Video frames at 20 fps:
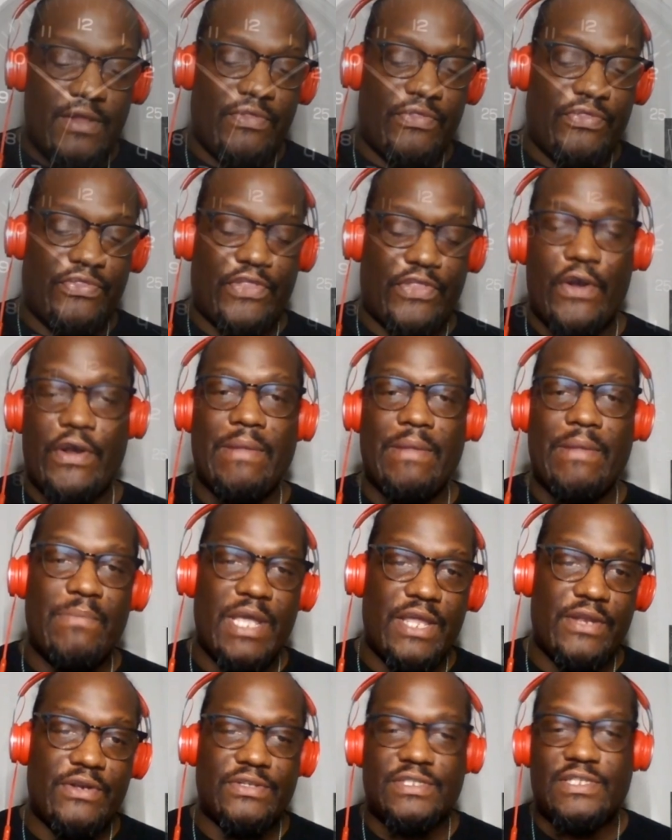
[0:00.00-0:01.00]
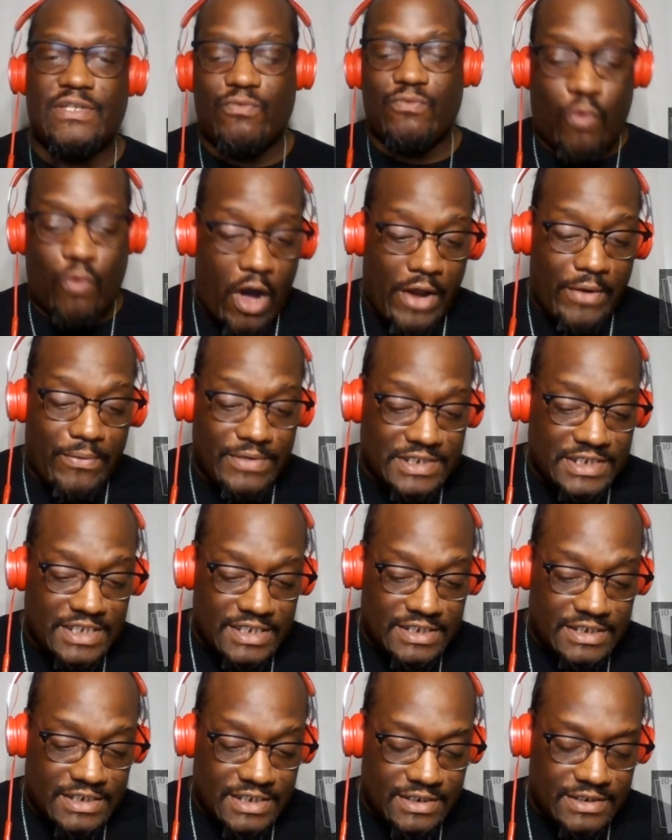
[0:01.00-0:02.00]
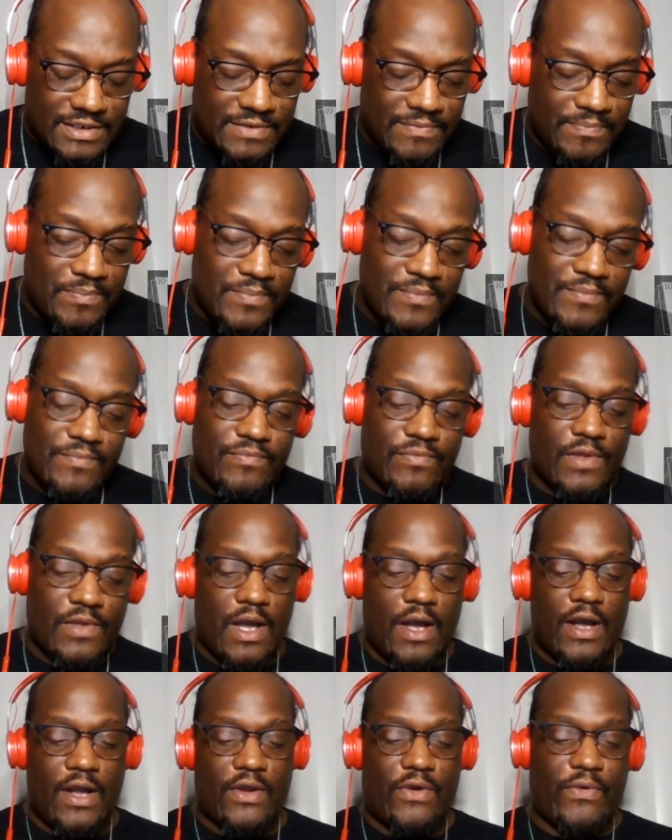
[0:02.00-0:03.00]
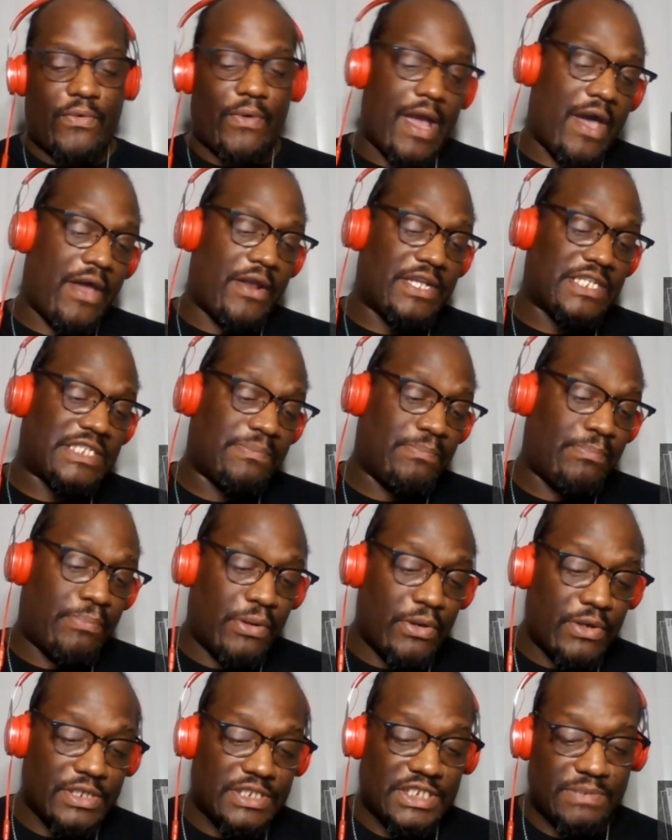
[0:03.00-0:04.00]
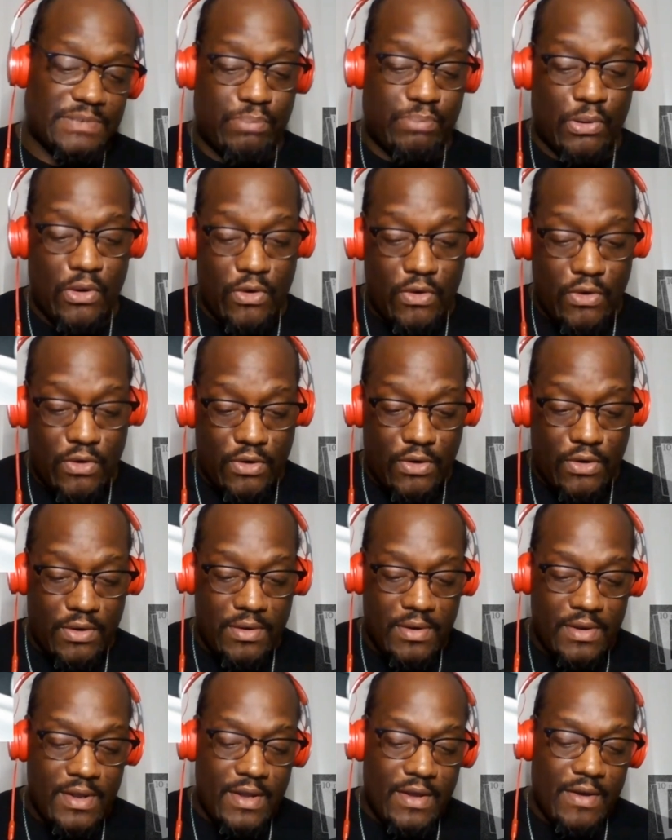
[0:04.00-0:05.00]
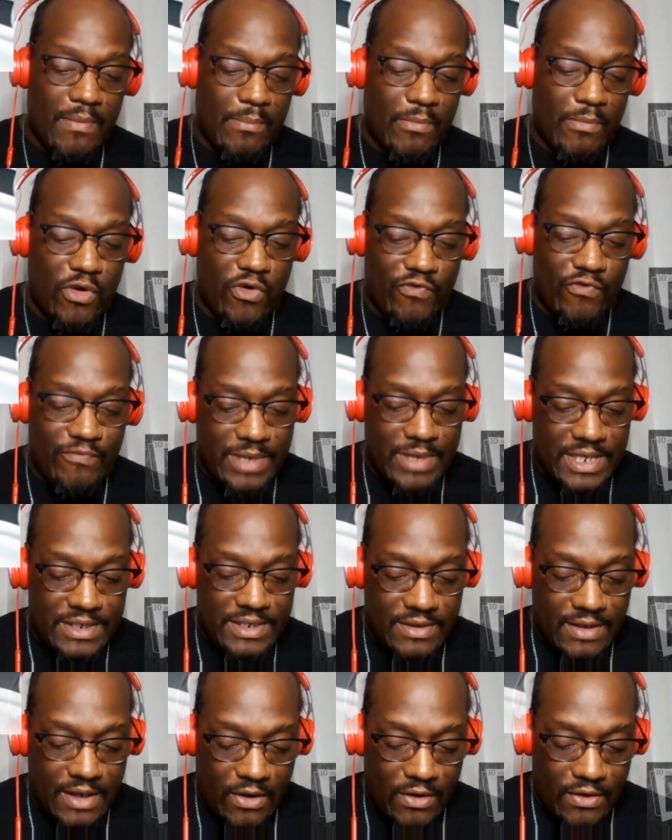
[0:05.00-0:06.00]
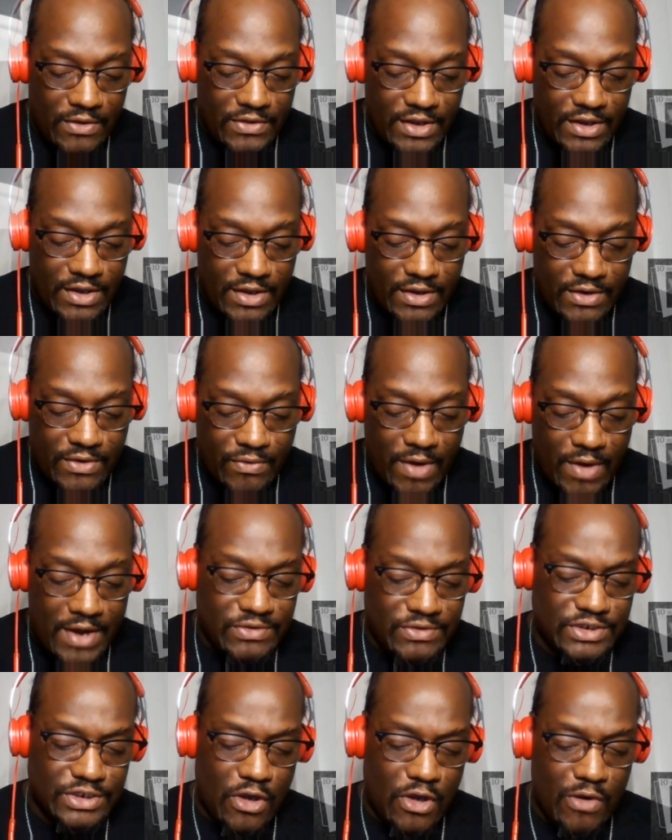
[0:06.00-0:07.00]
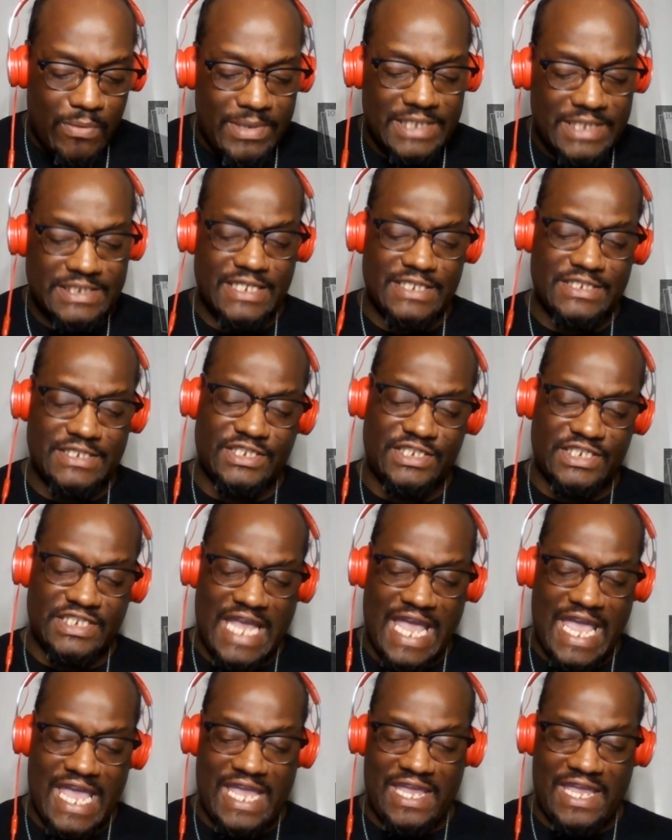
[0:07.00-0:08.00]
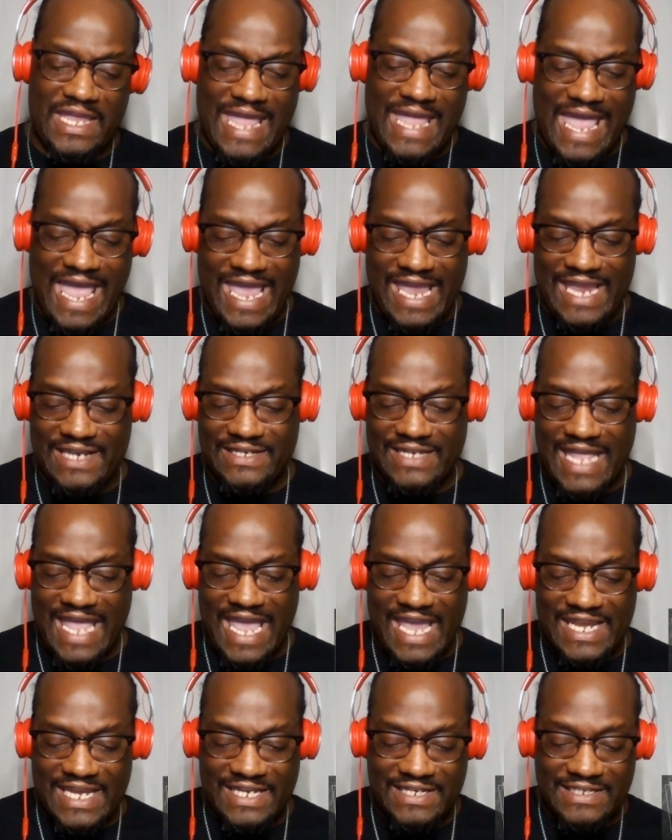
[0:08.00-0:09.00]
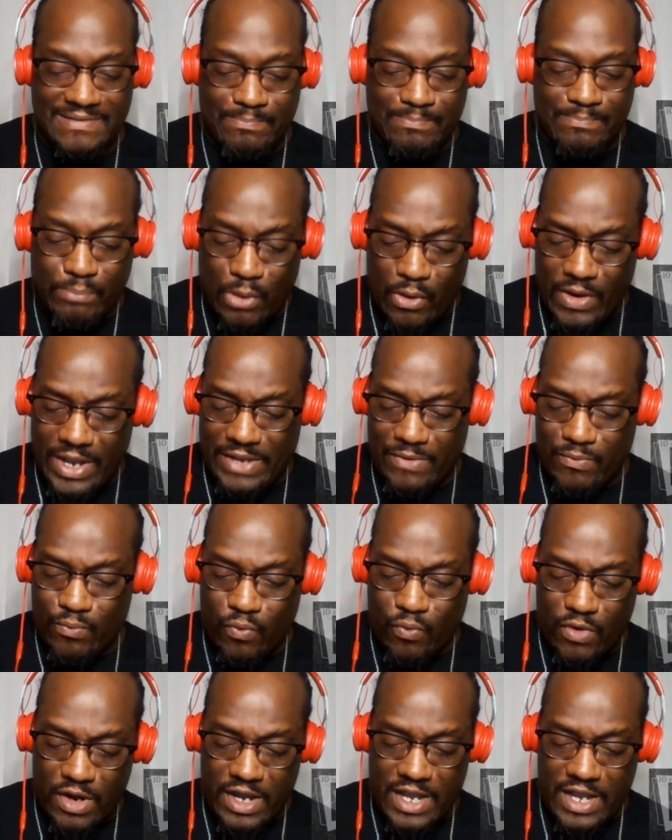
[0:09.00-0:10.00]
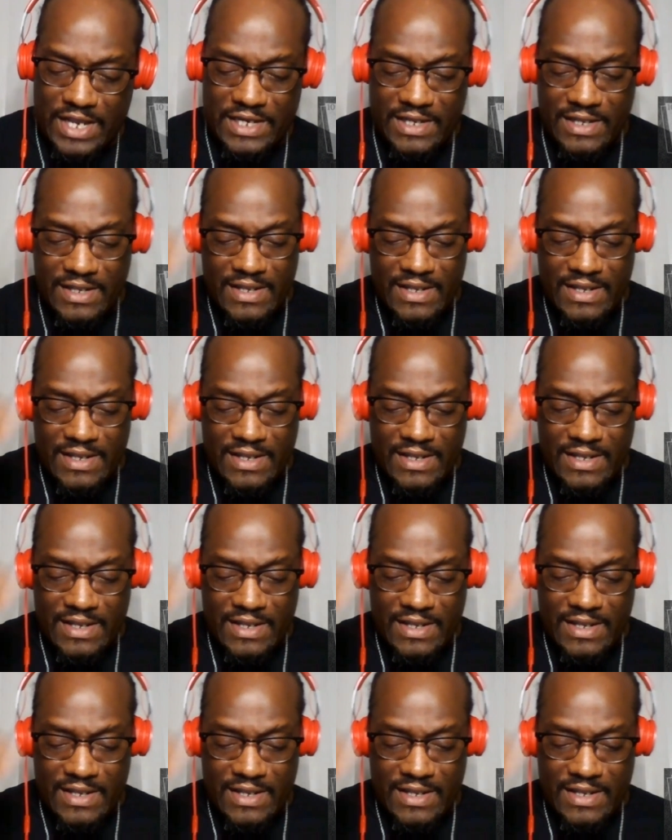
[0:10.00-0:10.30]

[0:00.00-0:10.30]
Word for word: 30 meters water resistance. Crown is push-pull. Movement on the chronoscope is a J8880.1.